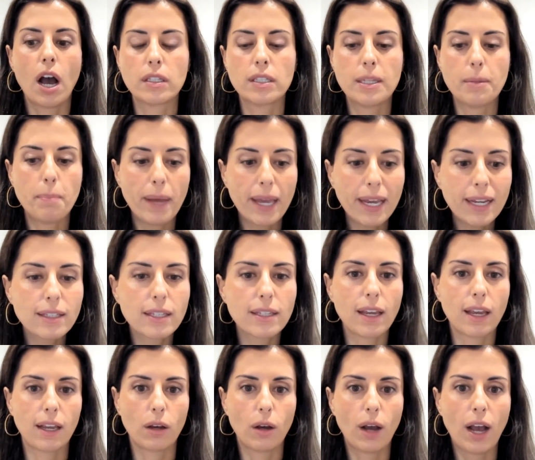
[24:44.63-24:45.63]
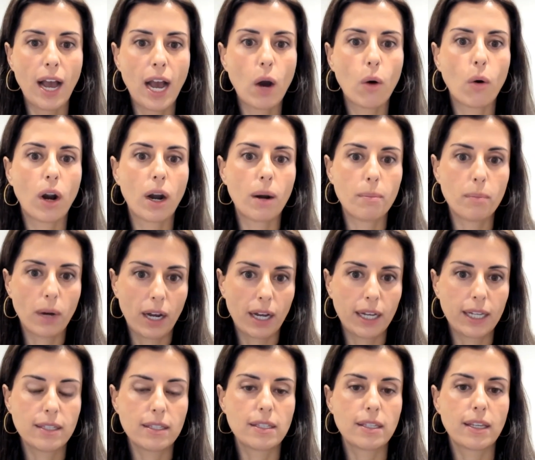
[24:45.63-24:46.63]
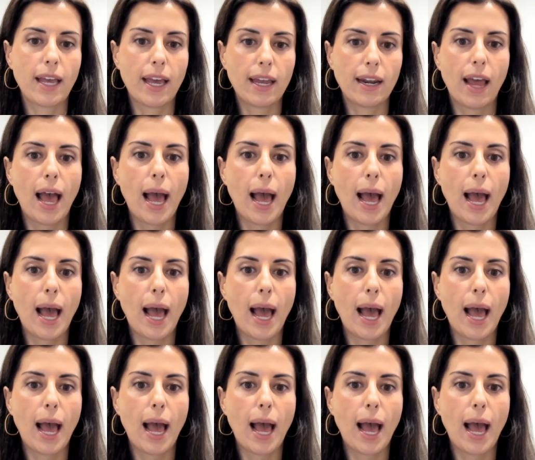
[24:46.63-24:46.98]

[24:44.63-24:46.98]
depicting how our minds can